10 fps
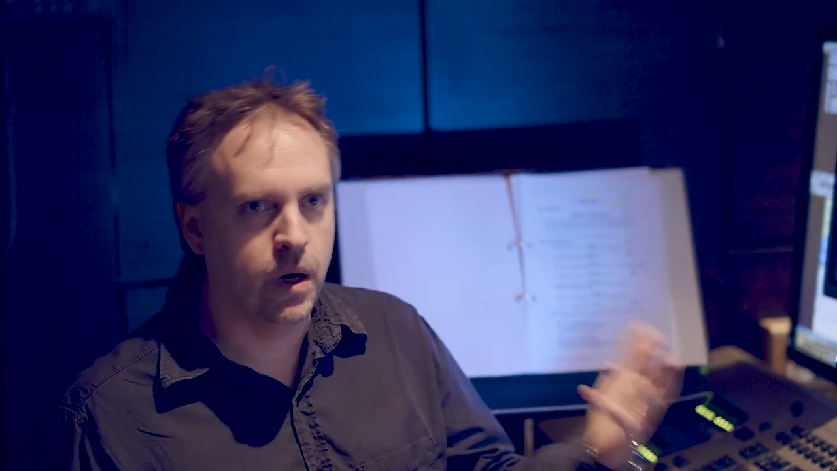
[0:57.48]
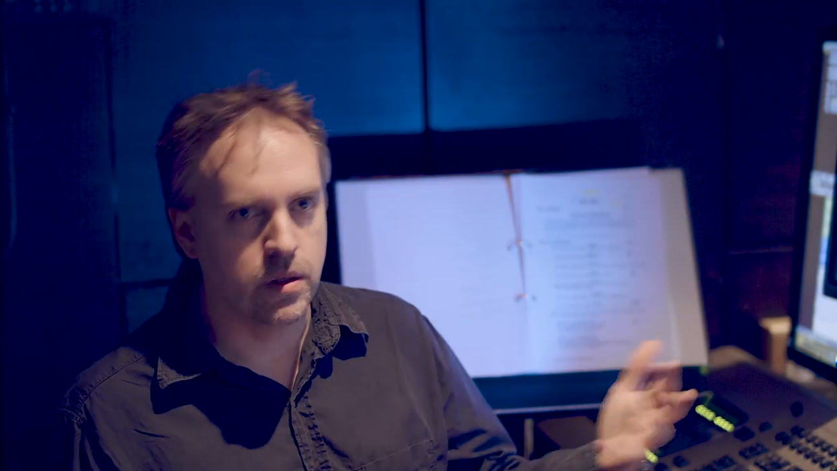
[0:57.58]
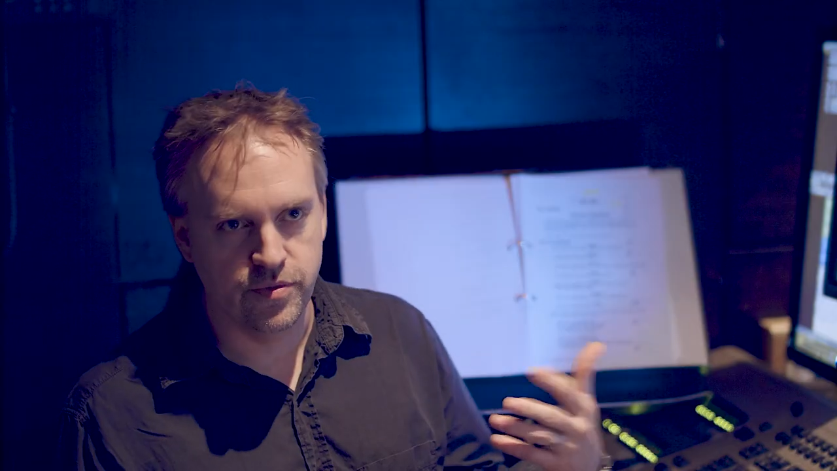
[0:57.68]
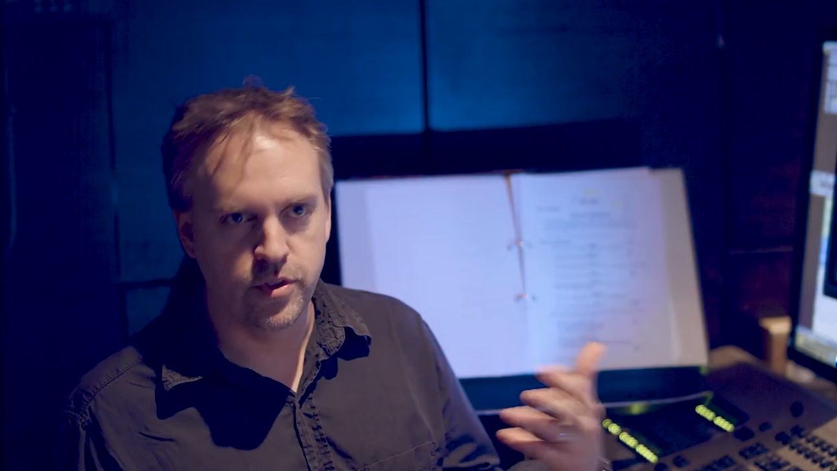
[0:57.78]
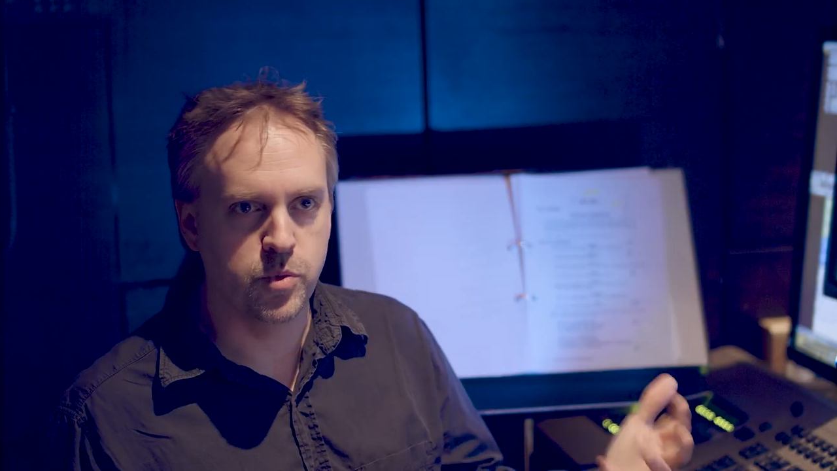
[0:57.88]

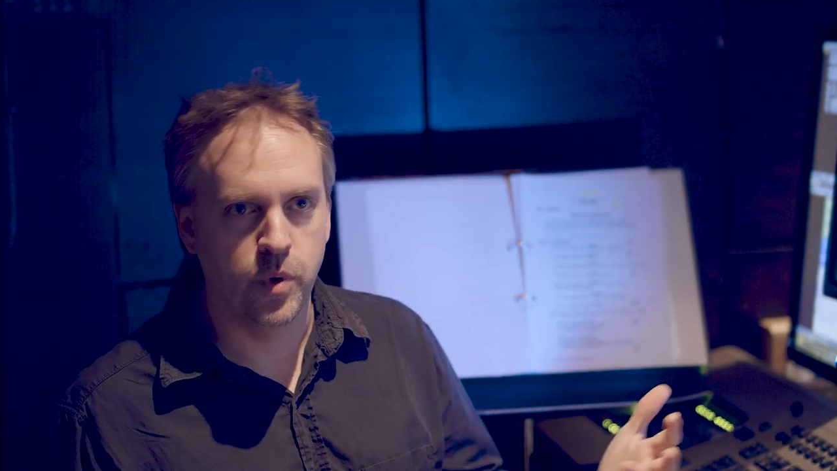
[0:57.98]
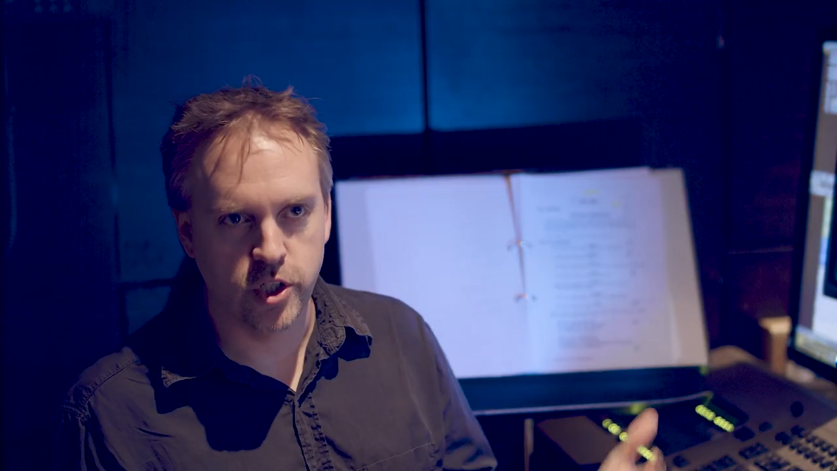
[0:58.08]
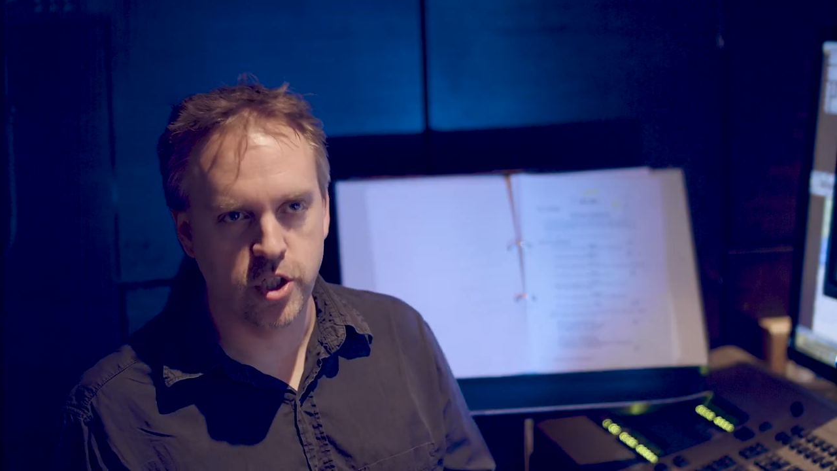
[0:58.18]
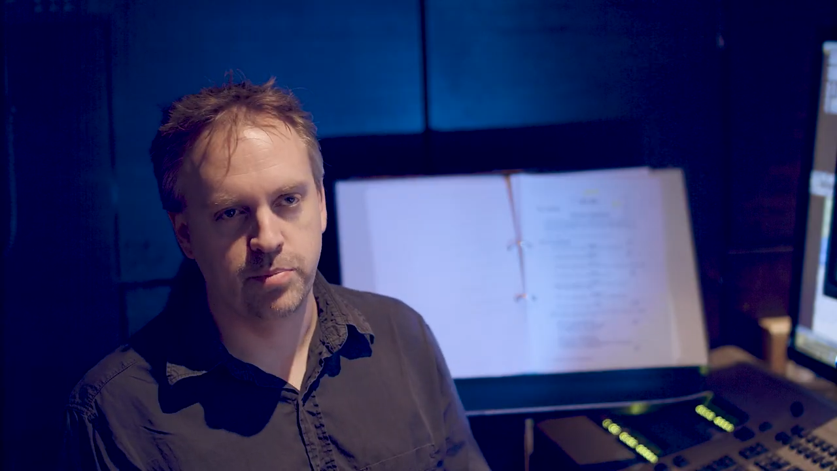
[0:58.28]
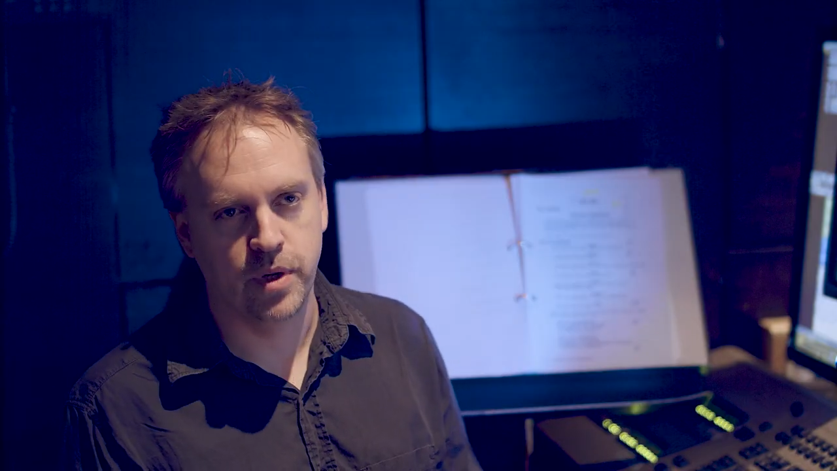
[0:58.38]
part of this
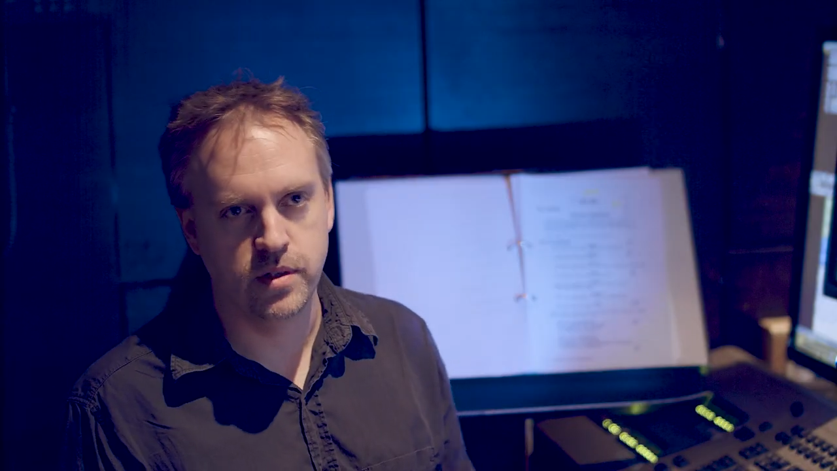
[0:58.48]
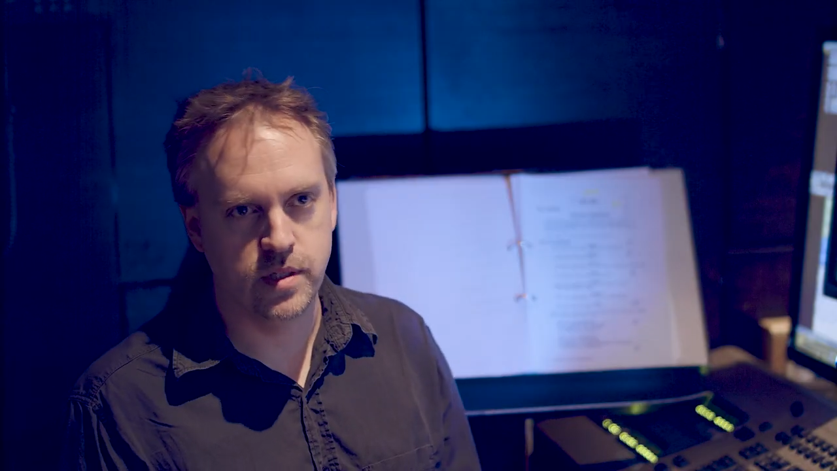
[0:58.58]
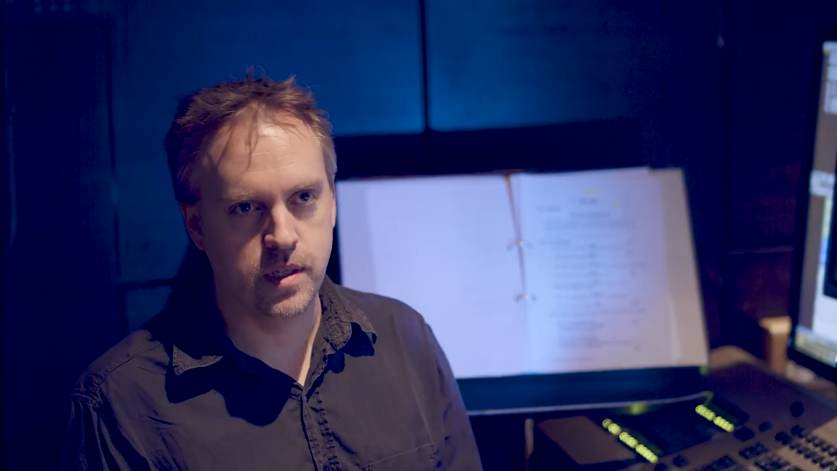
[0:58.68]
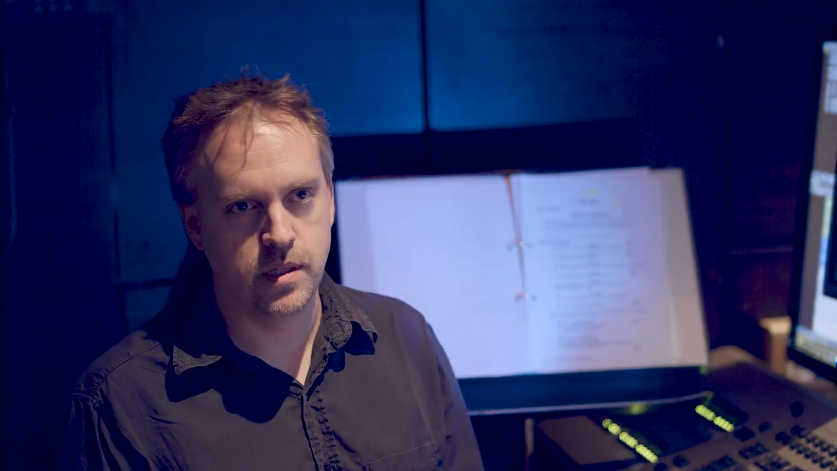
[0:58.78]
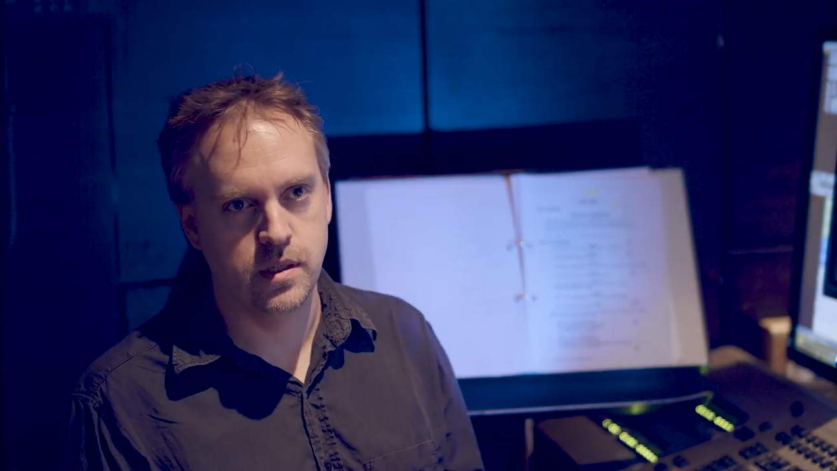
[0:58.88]
workshop
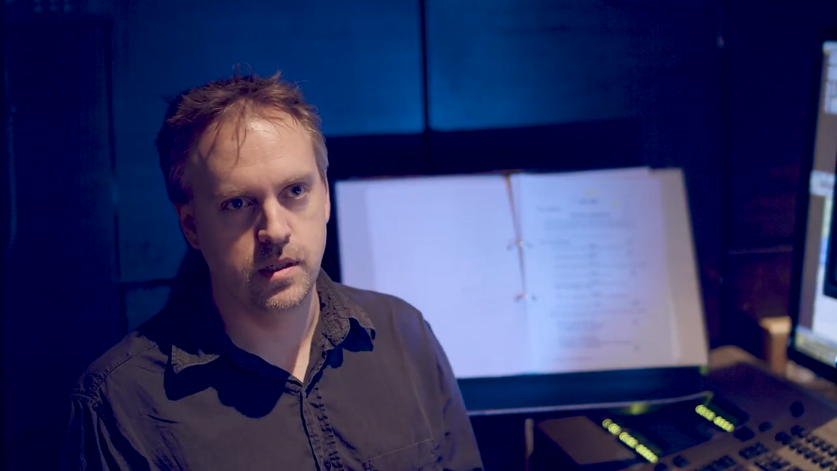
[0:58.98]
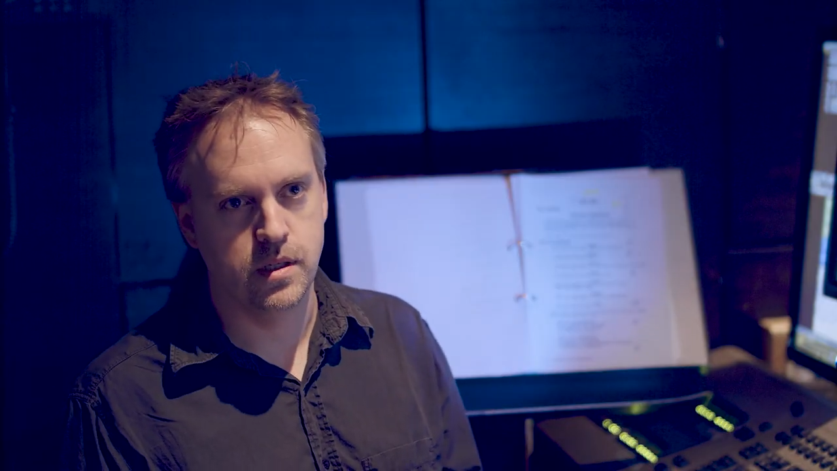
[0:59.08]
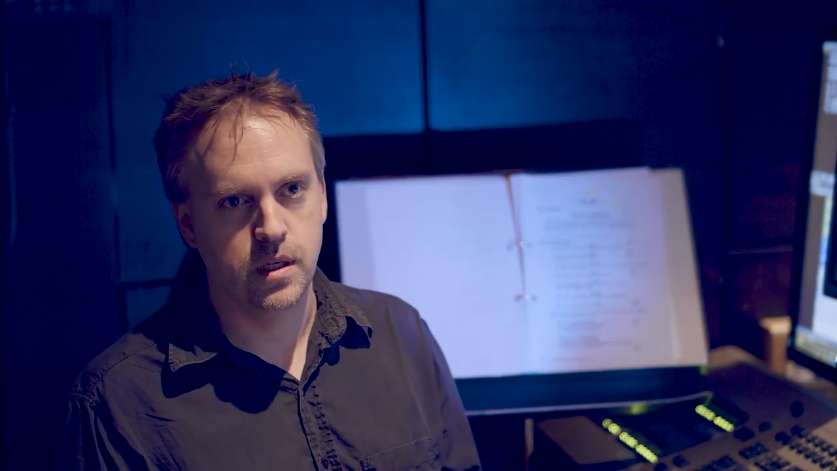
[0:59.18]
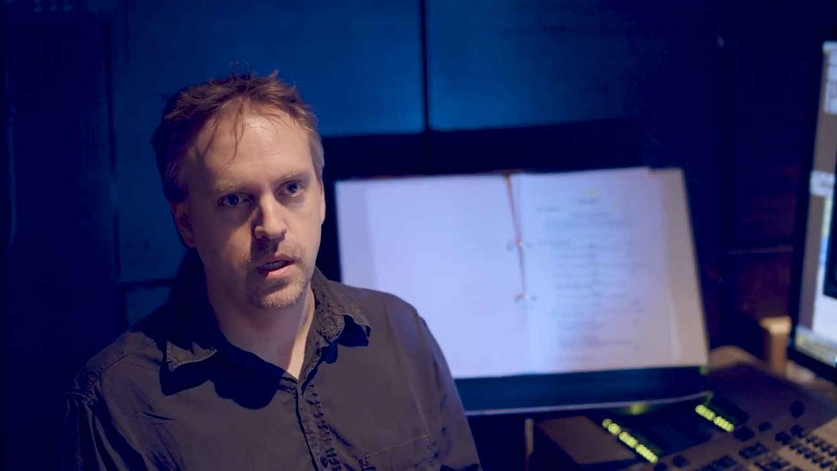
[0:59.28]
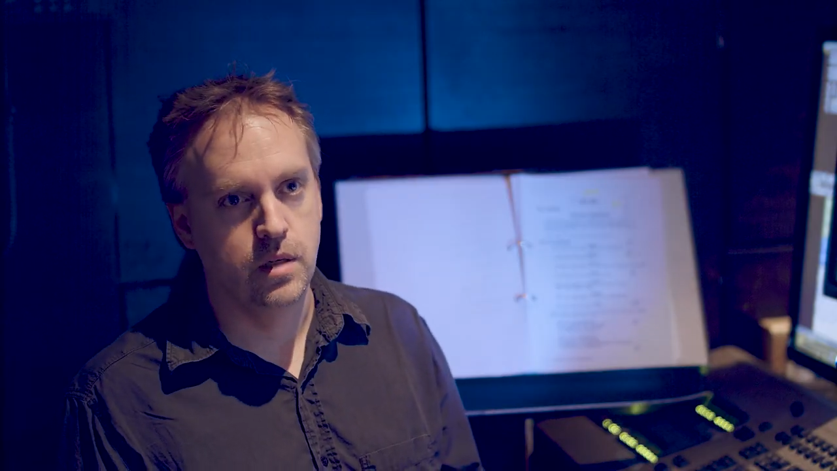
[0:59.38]
process is